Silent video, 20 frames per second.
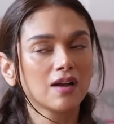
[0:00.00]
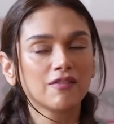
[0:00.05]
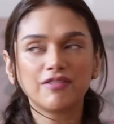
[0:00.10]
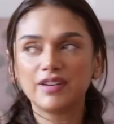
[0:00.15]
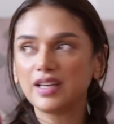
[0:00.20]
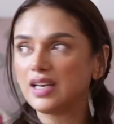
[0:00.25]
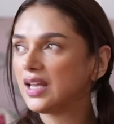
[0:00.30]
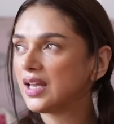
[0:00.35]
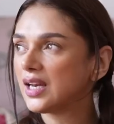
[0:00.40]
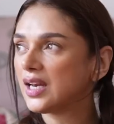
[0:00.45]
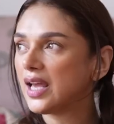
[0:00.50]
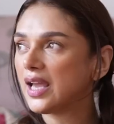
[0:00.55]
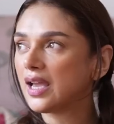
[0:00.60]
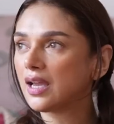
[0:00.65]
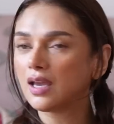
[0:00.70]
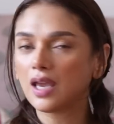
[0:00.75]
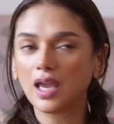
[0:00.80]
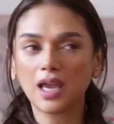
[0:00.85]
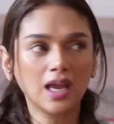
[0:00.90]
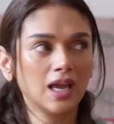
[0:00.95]
feeling
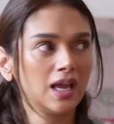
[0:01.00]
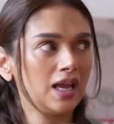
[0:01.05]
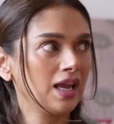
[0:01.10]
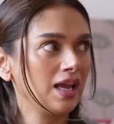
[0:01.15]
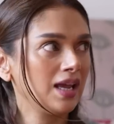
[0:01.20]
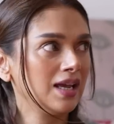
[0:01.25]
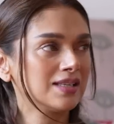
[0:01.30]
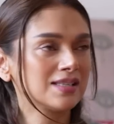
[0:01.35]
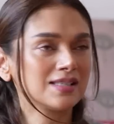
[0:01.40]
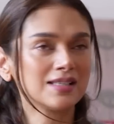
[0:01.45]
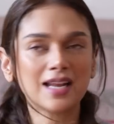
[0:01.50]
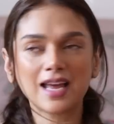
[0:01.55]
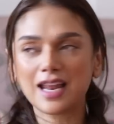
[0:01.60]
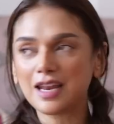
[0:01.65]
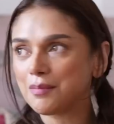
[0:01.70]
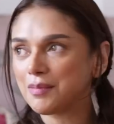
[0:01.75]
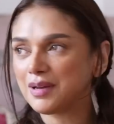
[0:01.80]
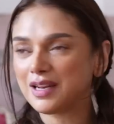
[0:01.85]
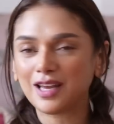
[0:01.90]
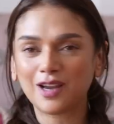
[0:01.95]
like, hey, isn't
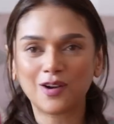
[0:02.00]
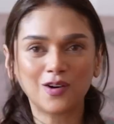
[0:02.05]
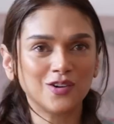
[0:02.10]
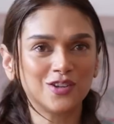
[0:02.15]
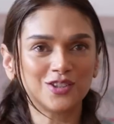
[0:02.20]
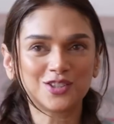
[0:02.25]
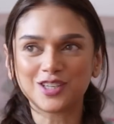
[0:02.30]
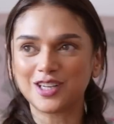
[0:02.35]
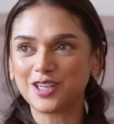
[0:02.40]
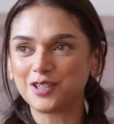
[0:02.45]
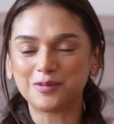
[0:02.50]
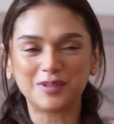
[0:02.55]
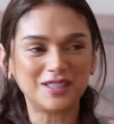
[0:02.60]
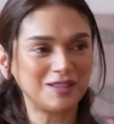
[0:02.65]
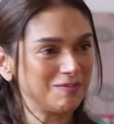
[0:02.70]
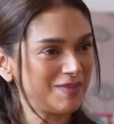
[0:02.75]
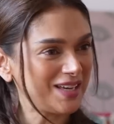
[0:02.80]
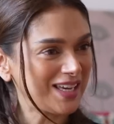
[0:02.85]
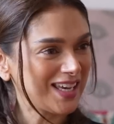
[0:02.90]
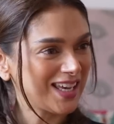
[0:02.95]
anybody going to chill
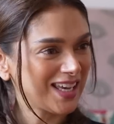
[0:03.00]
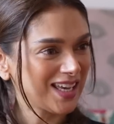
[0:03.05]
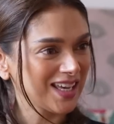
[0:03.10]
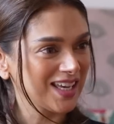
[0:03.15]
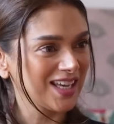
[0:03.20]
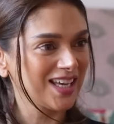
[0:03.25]
with me?